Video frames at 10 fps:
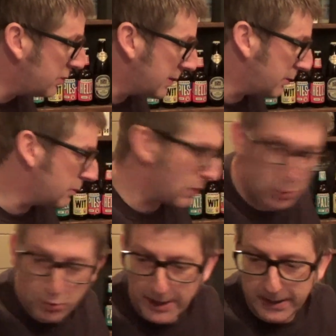is we'll
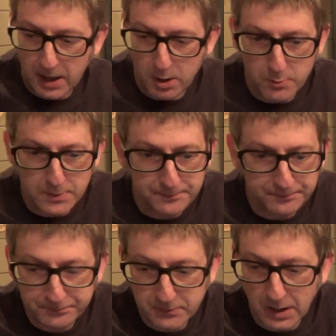crack it open
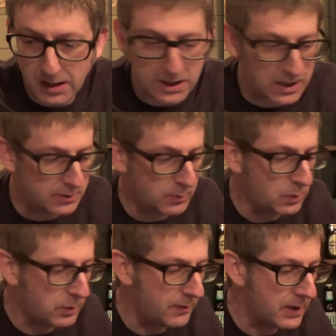and
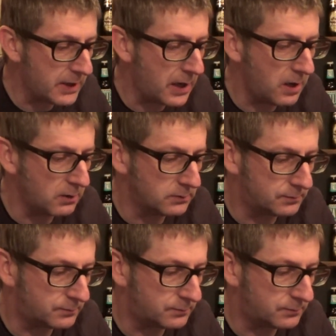we'll give it a go.